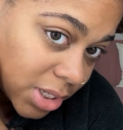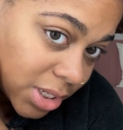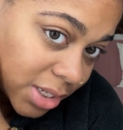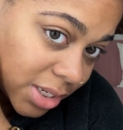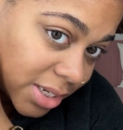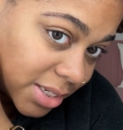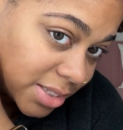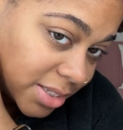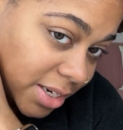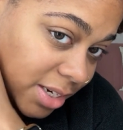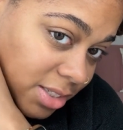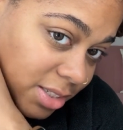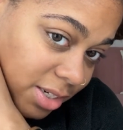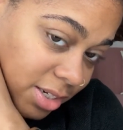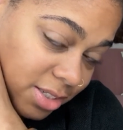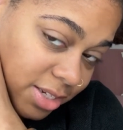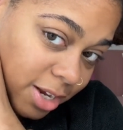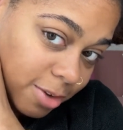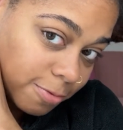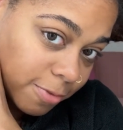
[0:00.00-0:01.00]
because then it's going
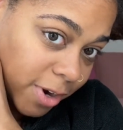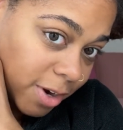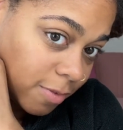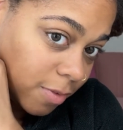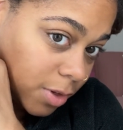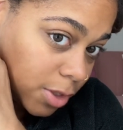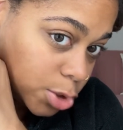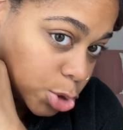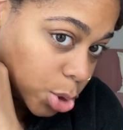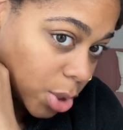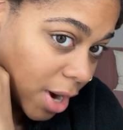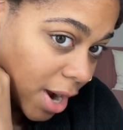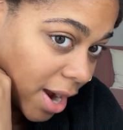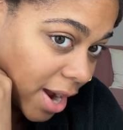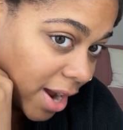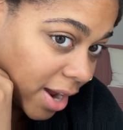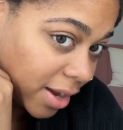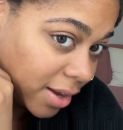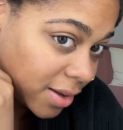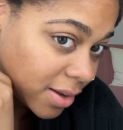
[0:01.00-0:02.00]
to take forever to
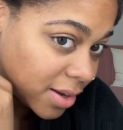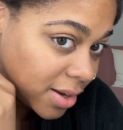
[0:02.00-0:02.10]
dry